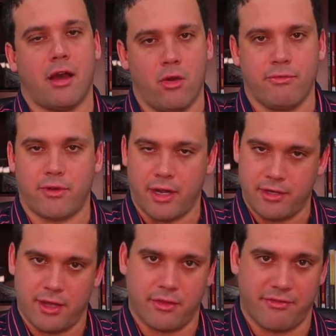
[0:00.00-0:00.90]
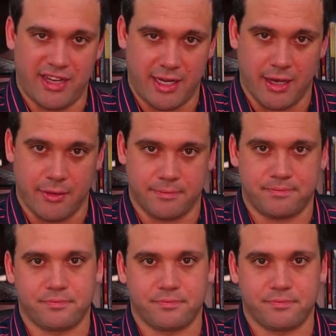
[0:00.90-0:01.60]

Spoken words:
over another video?